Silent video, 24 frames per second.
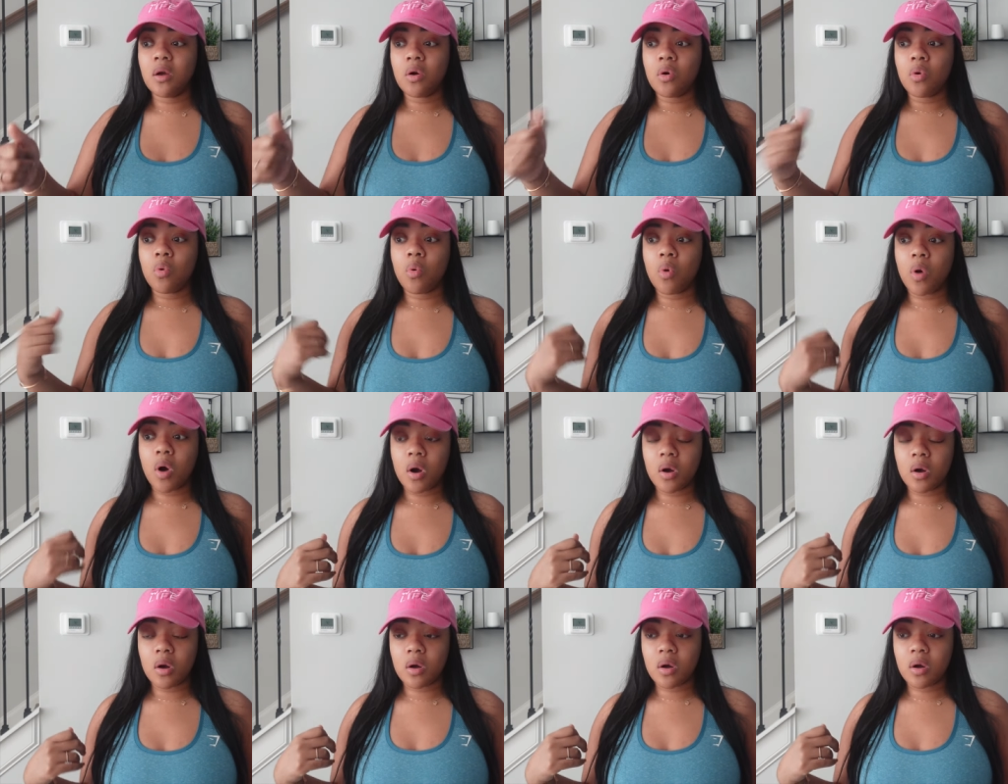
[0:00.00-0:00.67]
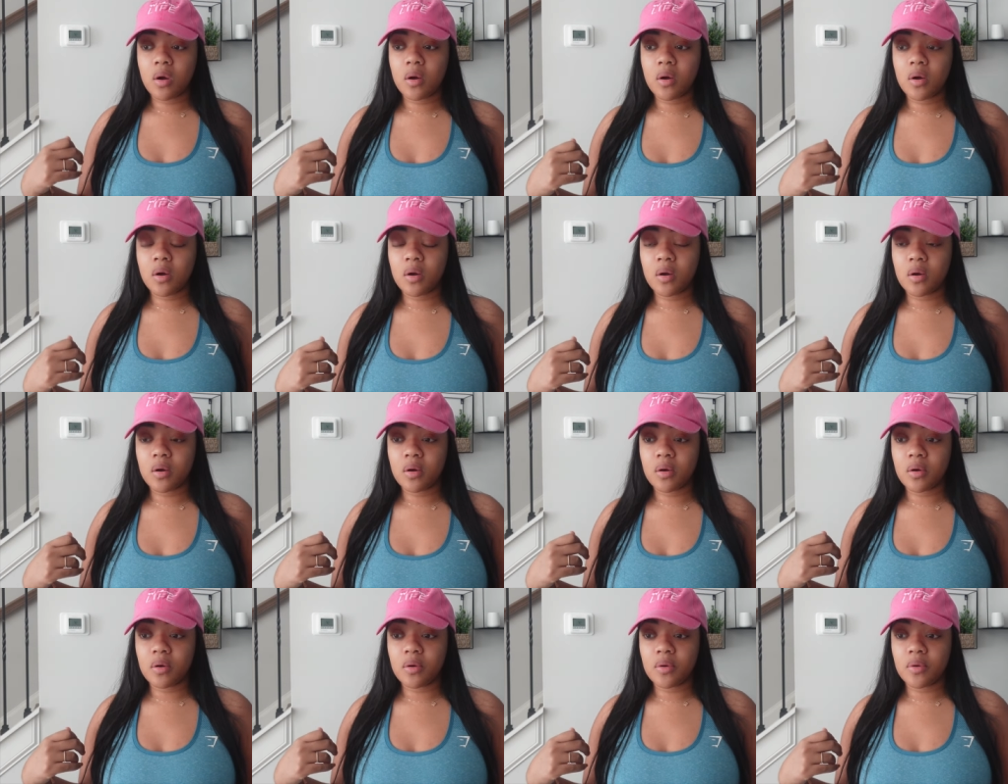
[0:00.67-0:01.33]
walk.
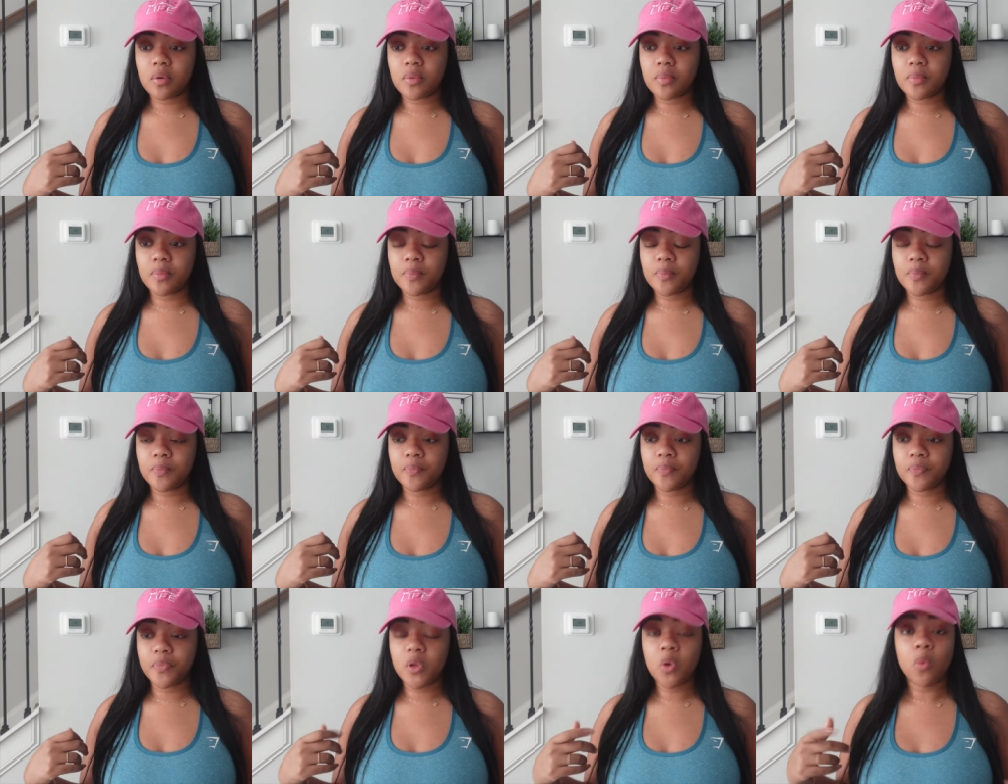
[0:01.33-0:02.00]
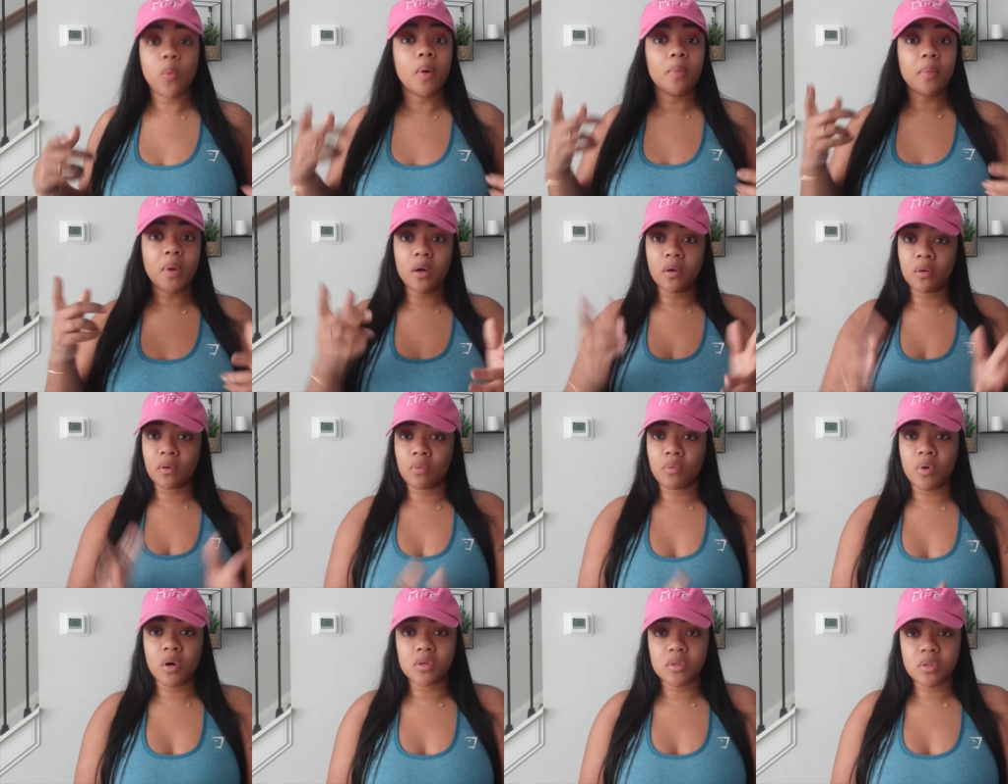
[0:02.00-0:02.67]
Um, well, I'm not
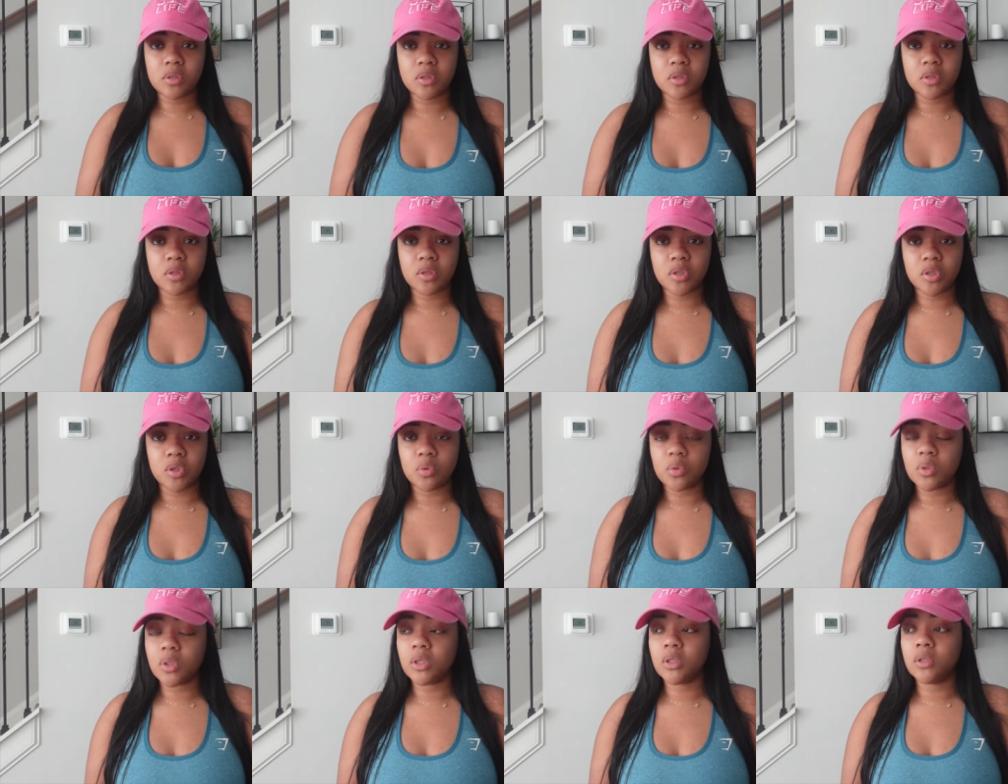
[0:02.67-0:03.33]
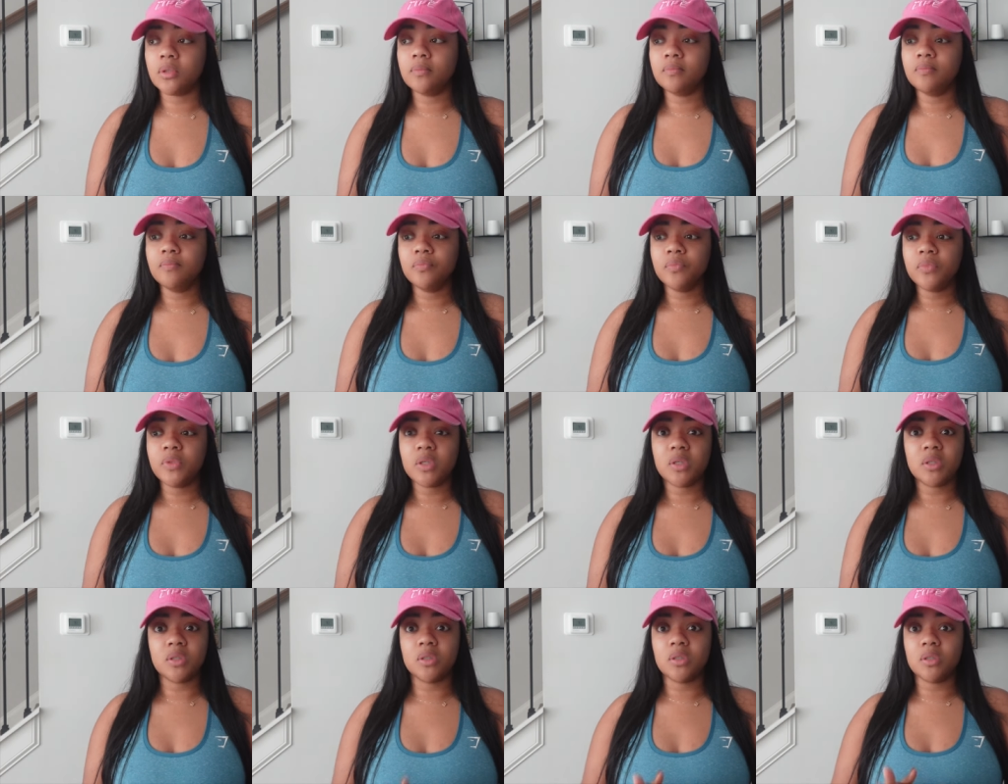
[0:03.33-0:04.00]
going to walk to the store
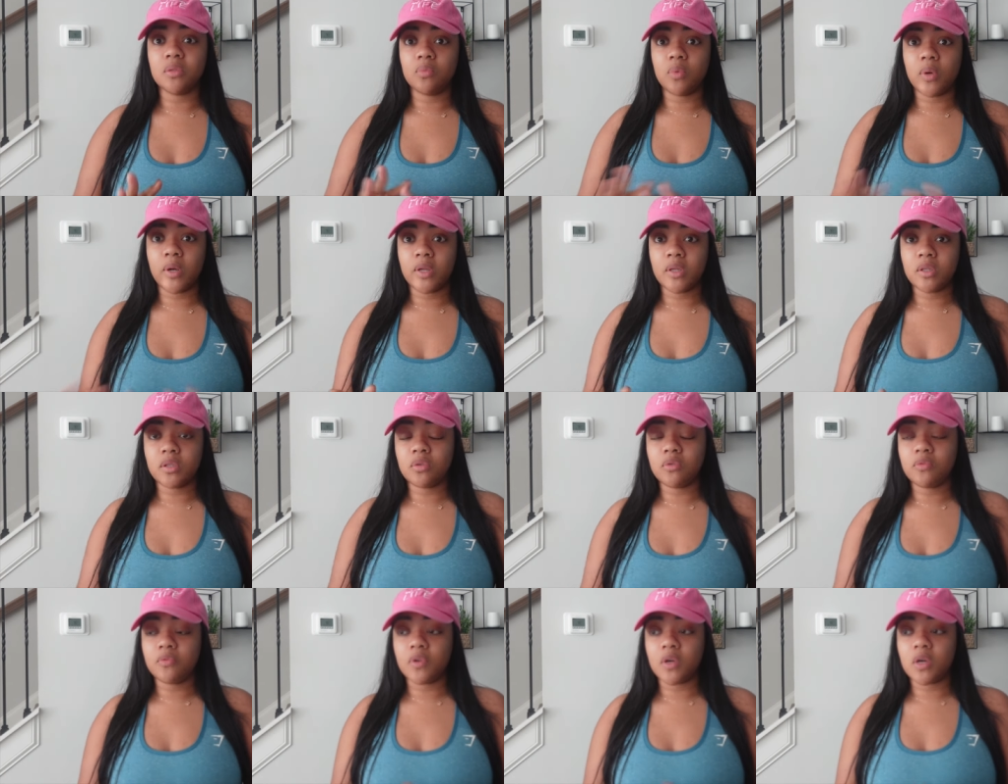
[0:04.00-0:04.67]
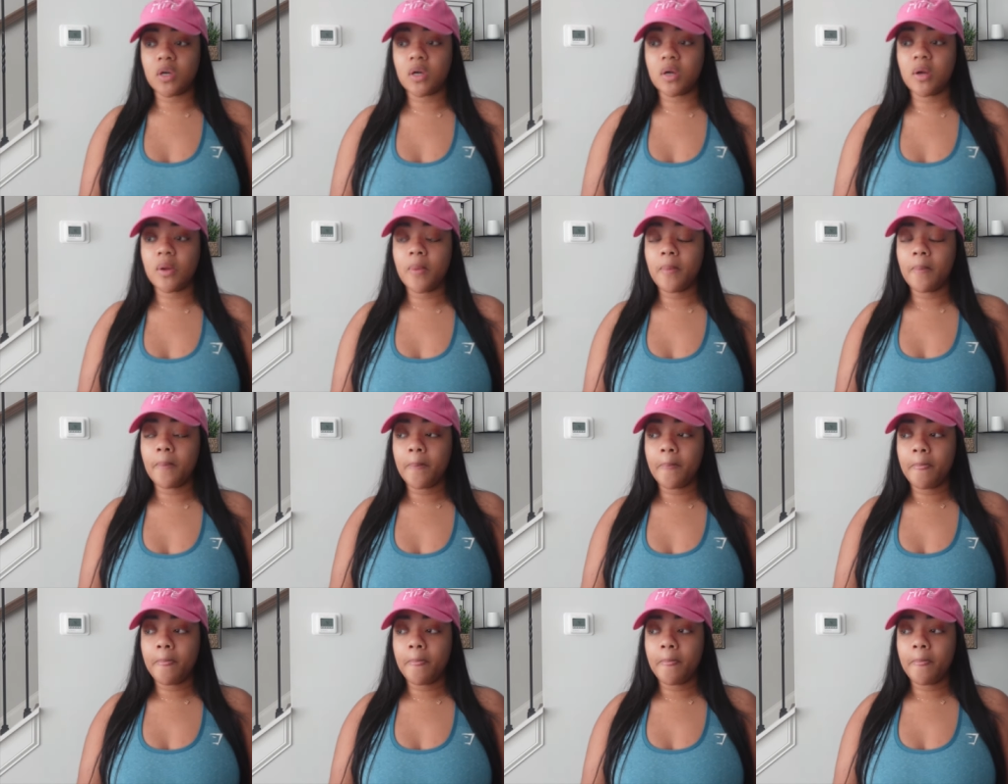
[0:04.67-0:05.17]
because it's way too far.